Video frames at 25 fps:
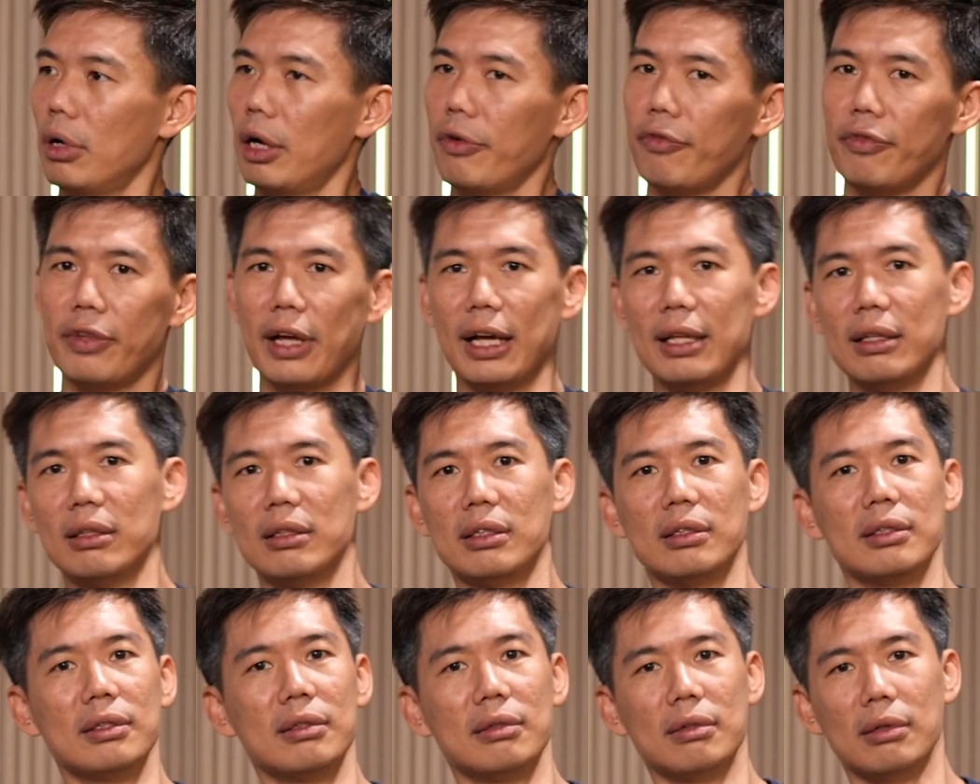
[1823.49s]

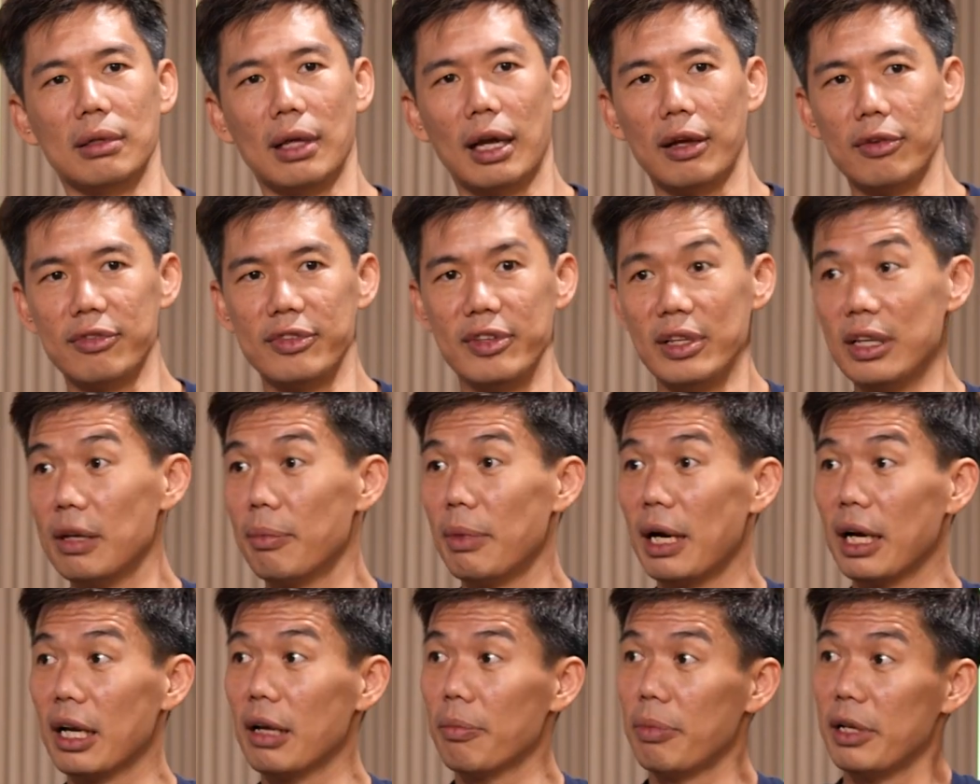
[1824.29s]
I've seen
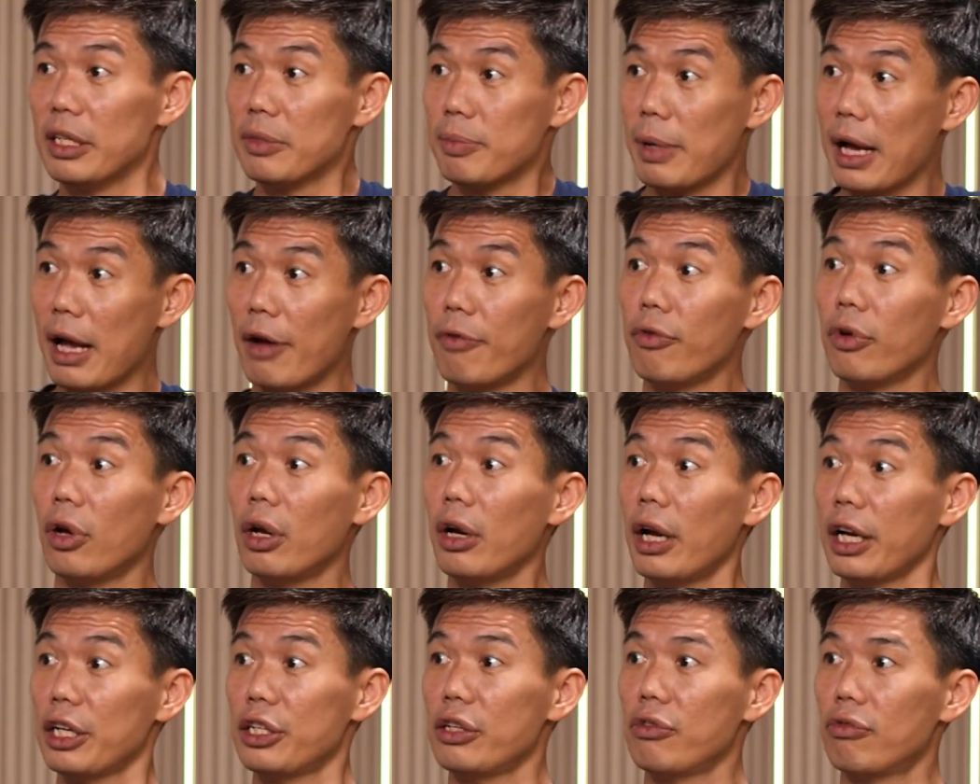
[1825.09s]
the marketplace, but I have
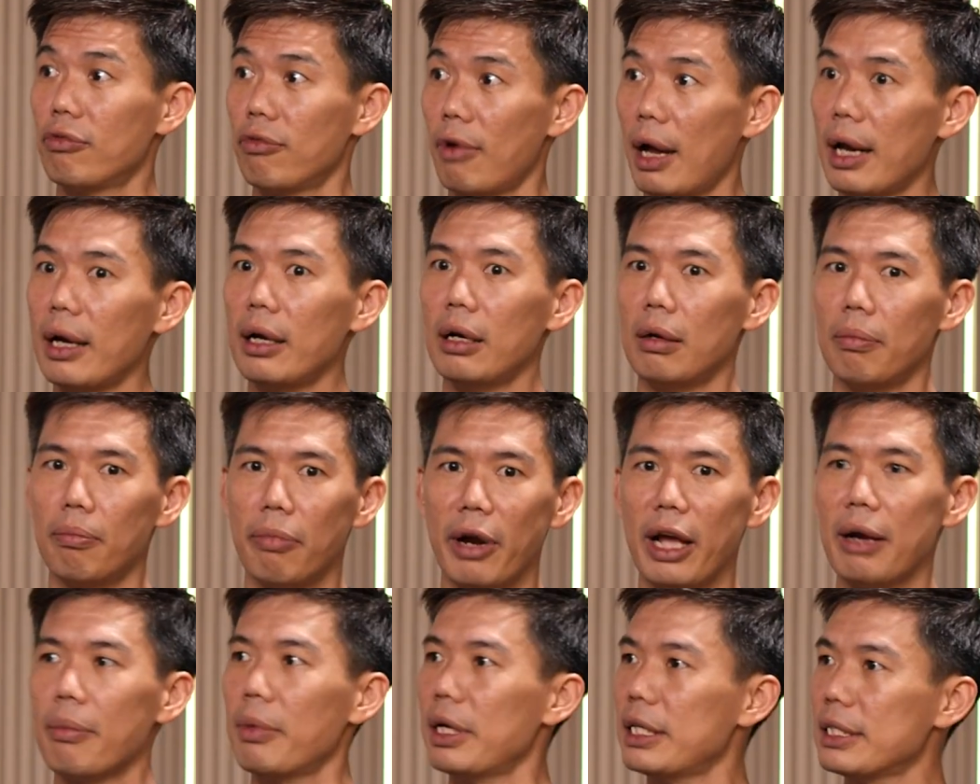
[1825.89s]
not actually run a
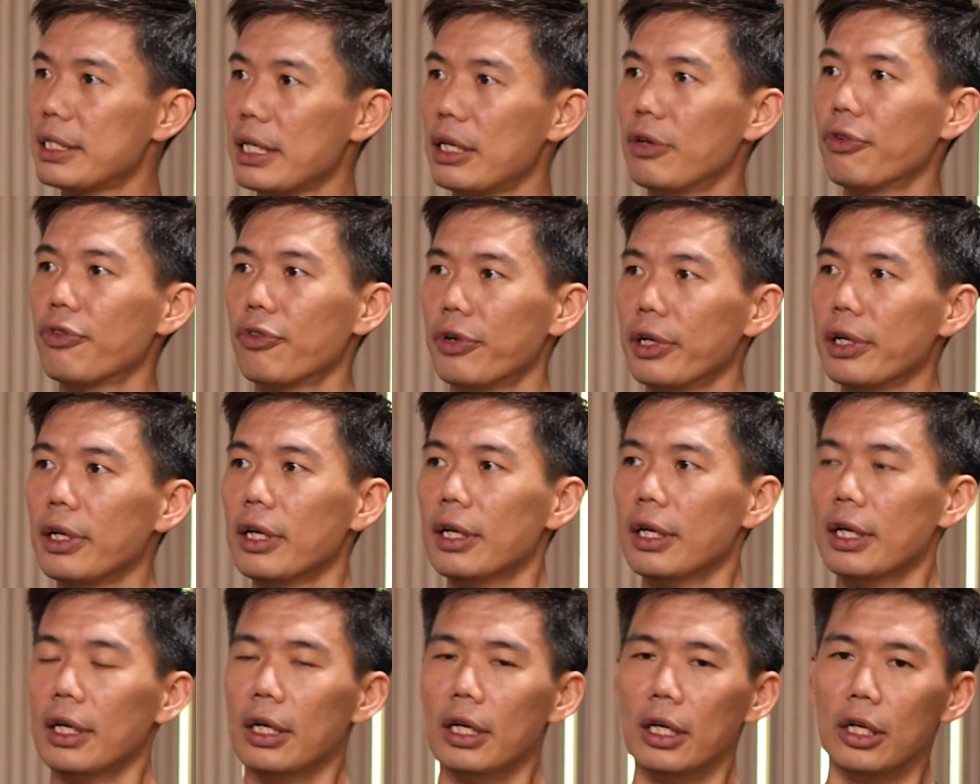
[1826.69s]
brand myself, right?